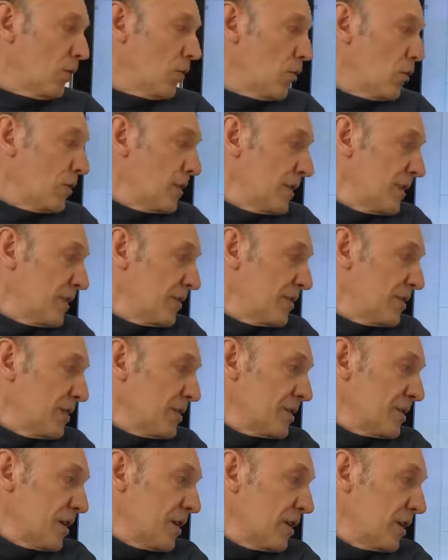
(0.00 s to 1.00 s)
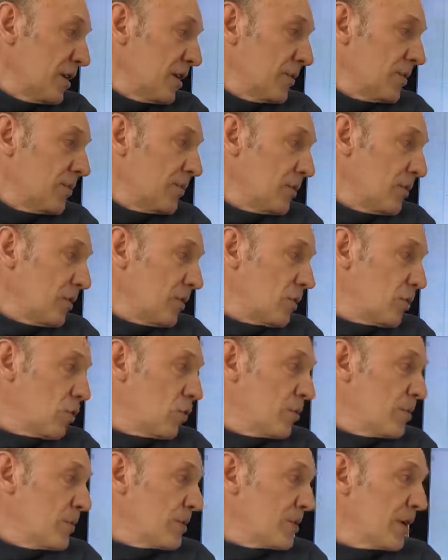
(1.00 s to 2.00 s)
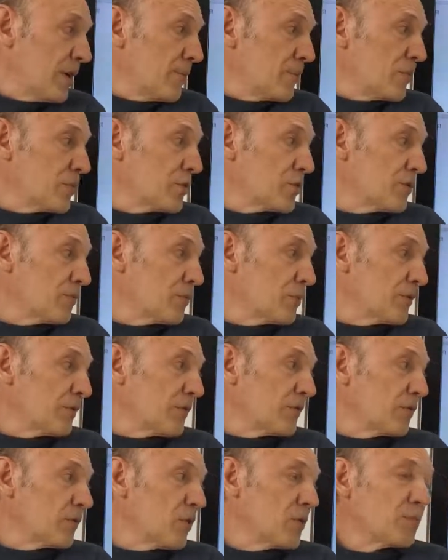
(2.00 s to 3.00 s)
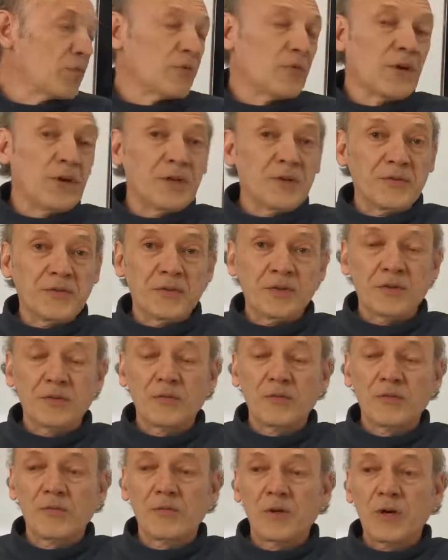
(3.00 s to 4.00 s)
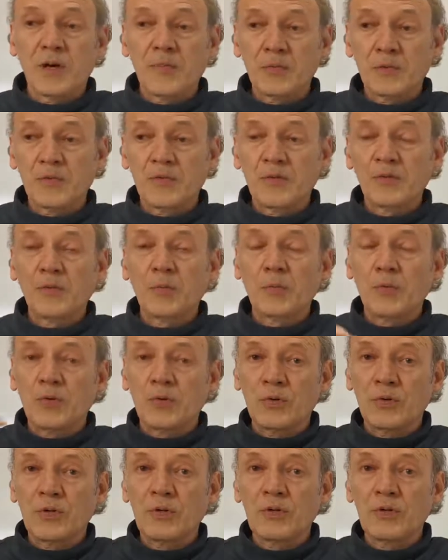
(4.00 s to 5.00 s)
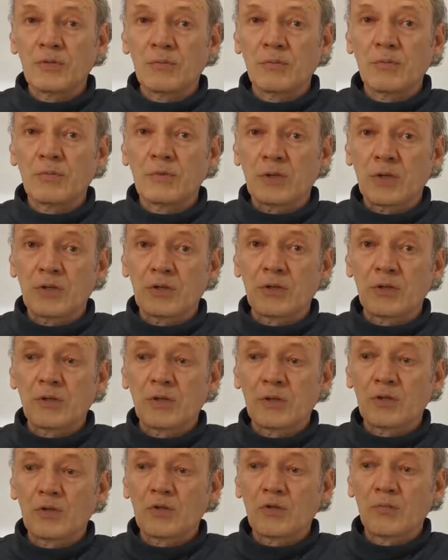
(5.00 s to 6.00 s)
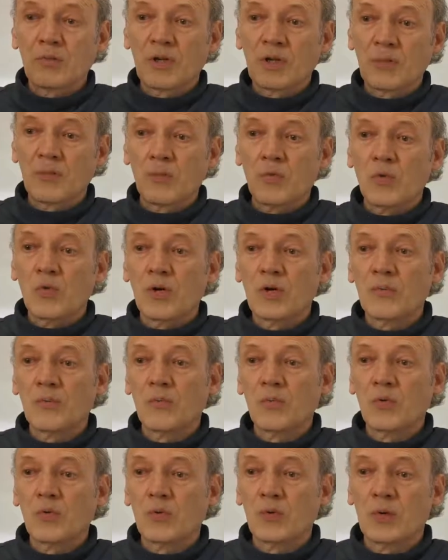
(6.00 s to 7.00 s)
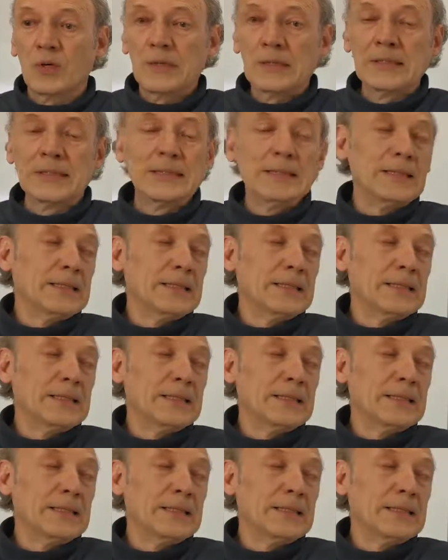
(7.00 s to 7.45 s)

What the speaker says: Only at that time, global temperature would stop rising. So up to this point, it would actually accumulate more and more